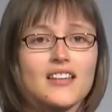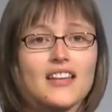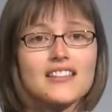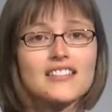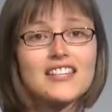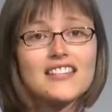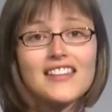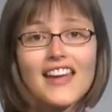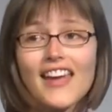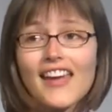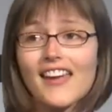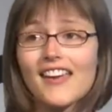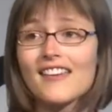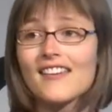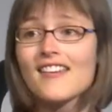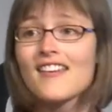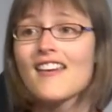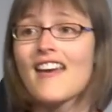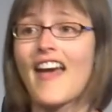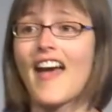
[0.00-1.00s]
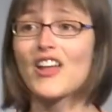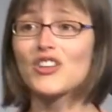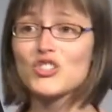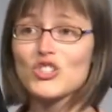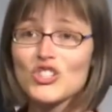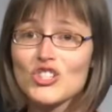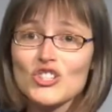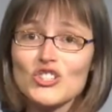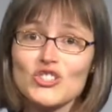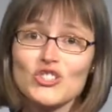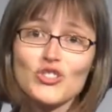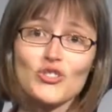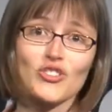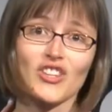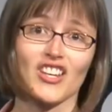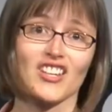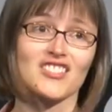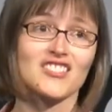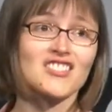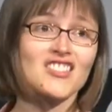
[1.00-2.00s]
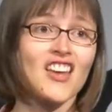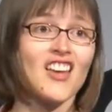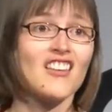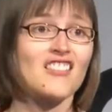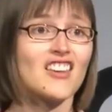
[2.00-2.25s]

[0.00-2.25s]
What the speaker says: And today, engineers do this.